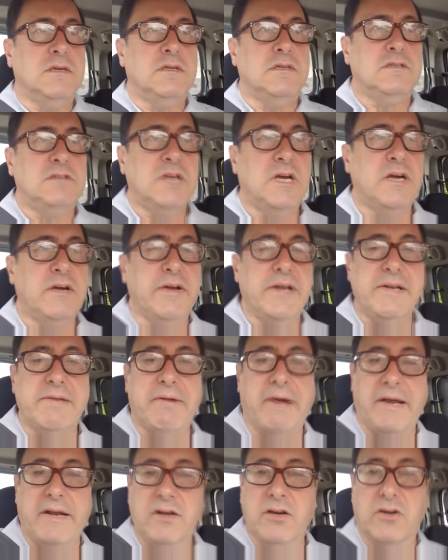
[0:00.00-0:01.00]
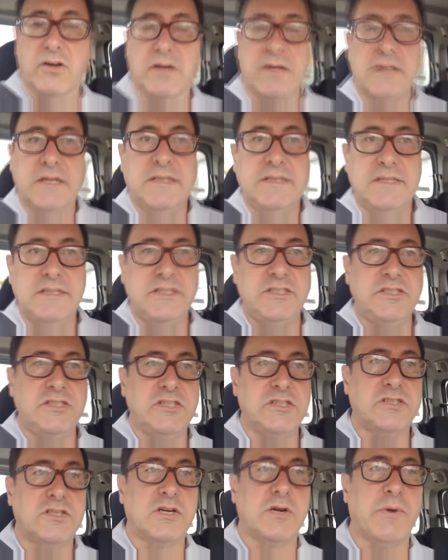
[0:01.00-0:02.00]
So anyway, look, this is
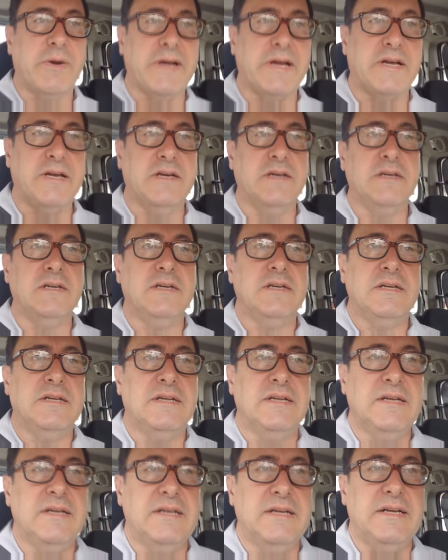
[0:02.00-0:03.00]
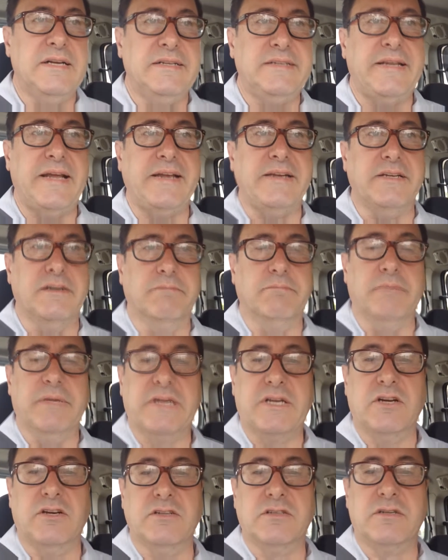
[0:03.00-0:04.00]
just a quick addendum
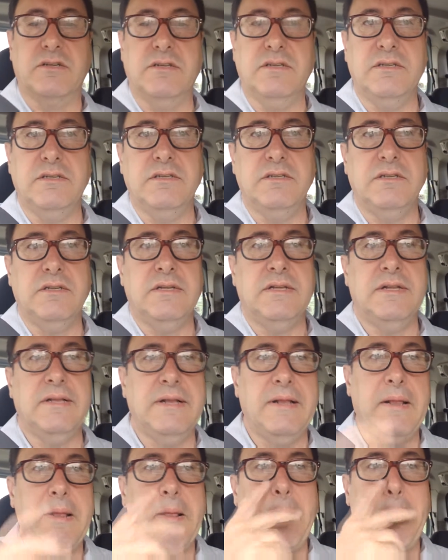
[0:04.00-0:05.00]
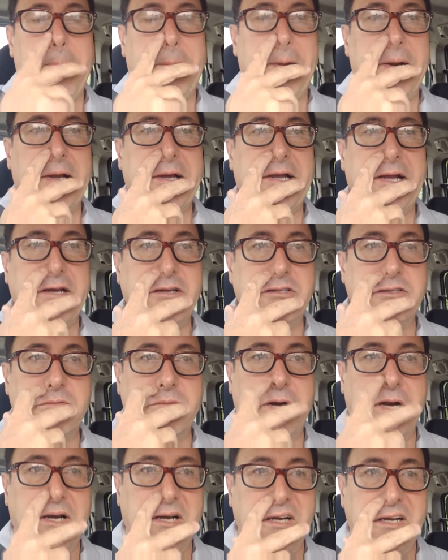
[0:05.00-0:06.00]
because when I go to
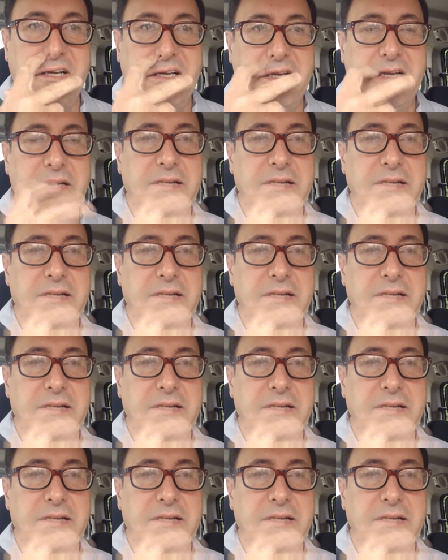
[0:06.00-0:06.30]
work